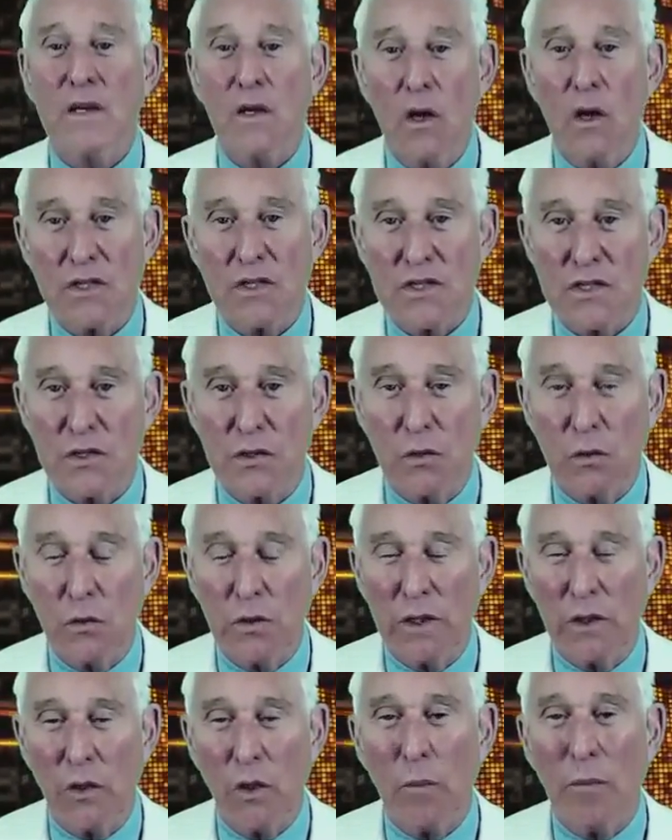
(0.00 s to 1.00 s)
lawsuit
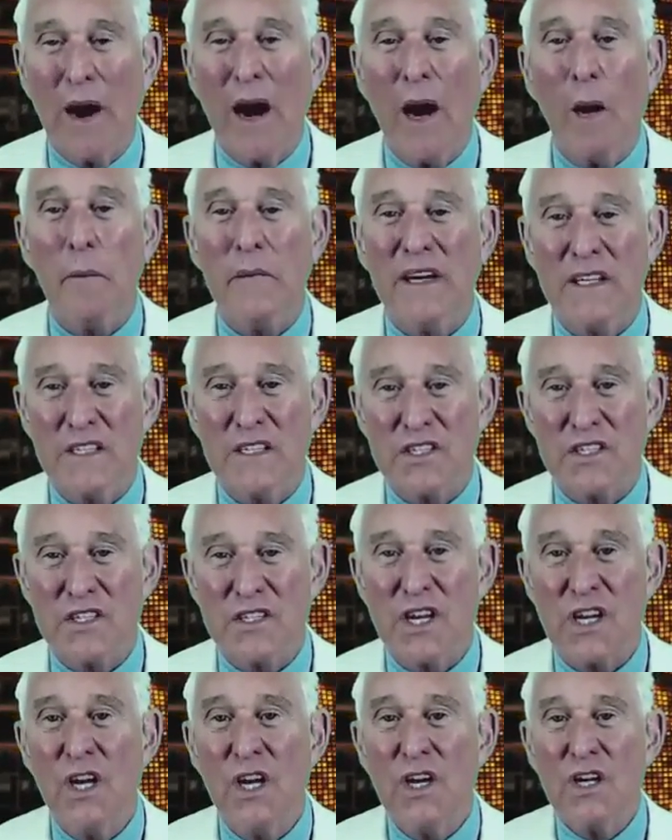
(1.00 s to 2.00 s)
where Obama
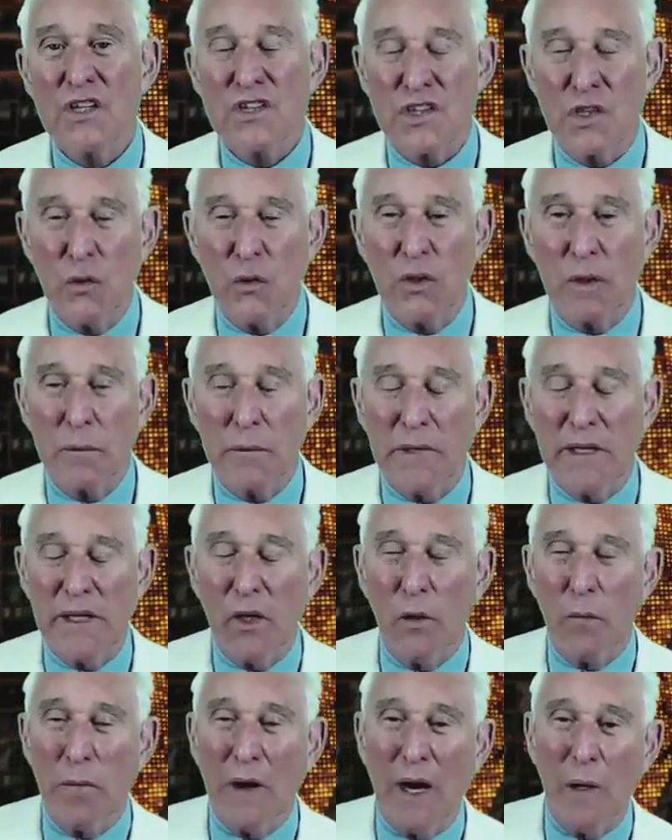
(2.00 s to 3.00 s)
is suing me,
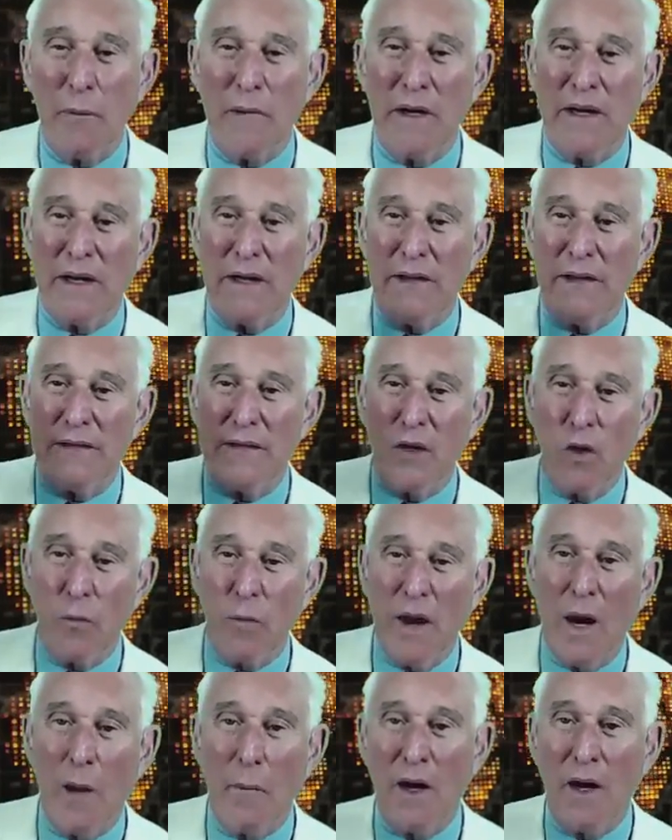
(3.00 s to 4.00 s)
Obama and the
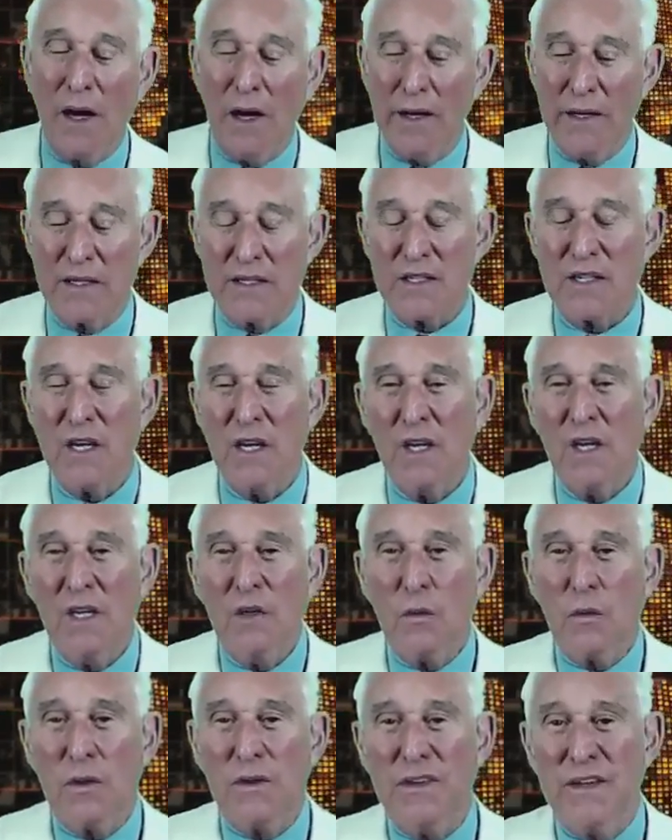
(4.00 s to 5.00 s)
Obamaites,
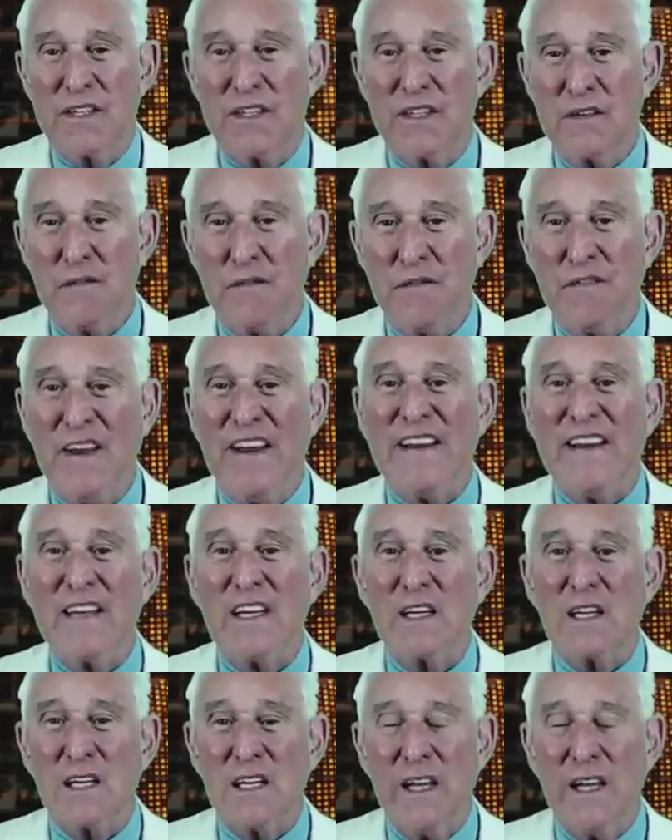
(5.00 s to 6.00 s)
with this
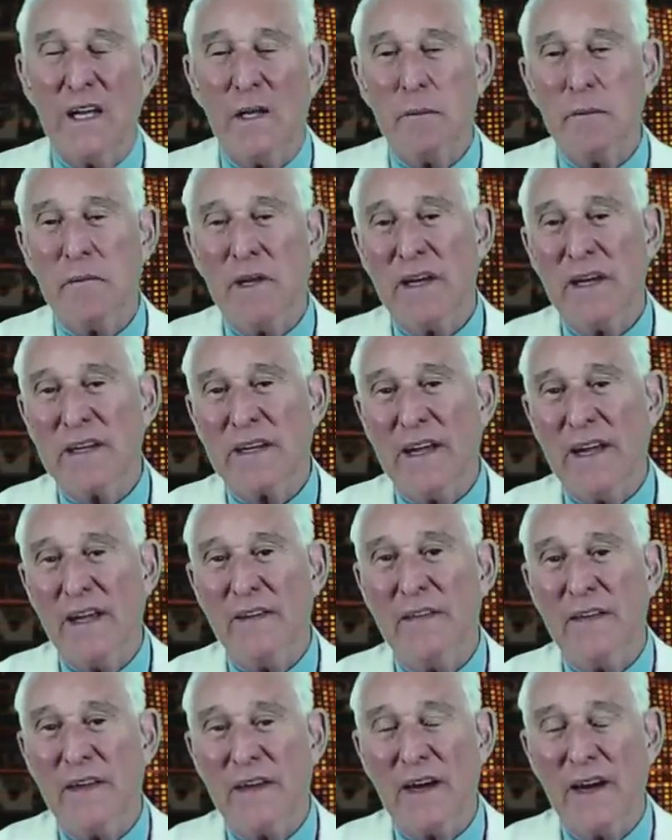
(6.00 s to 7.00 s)
fake claim yet
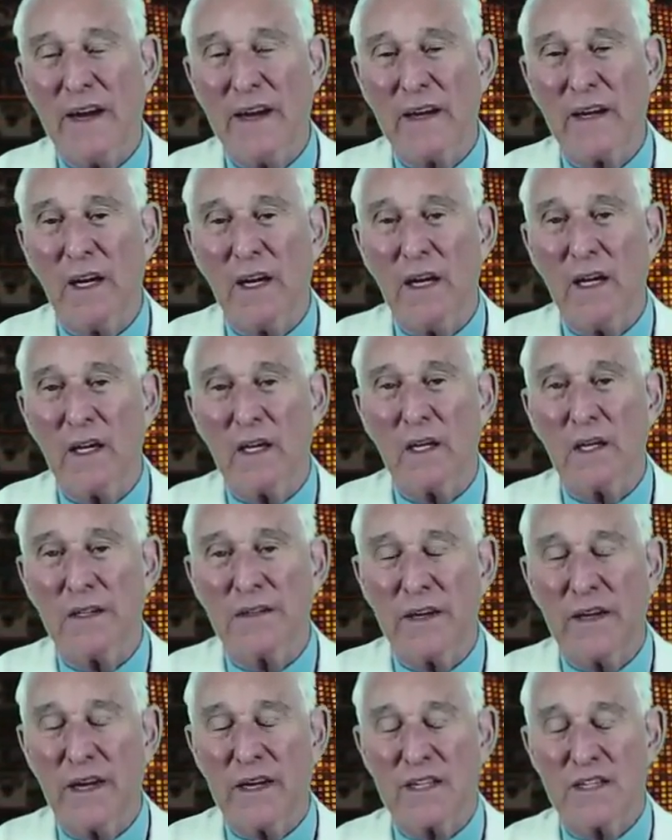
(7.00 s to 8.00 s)
again that
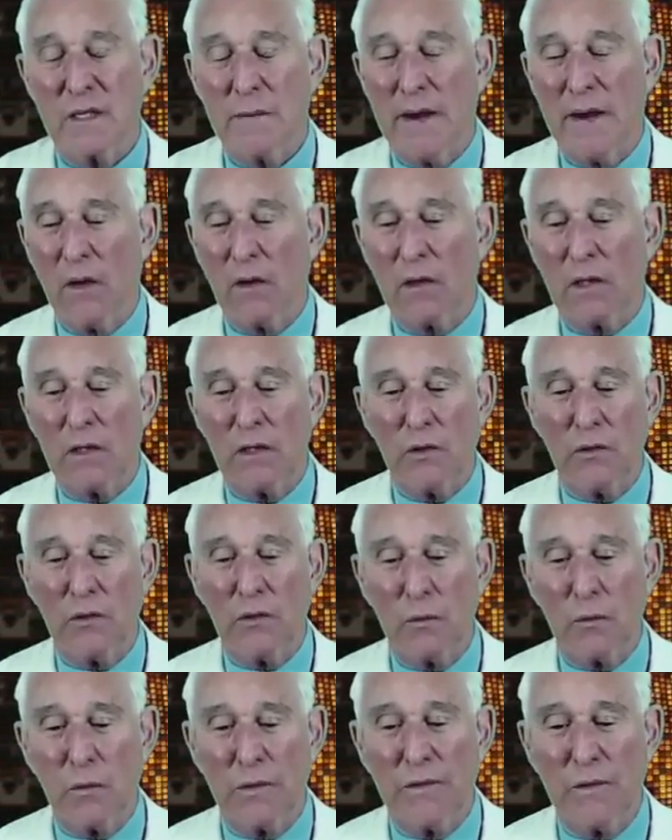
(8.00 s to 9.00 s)
I somehow
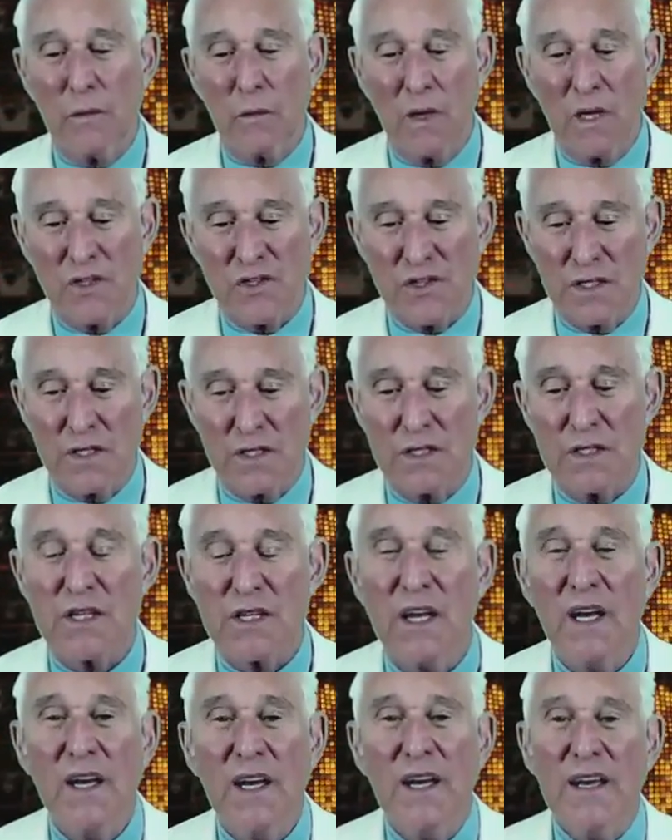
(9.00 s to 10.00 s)
colluded with the Russians.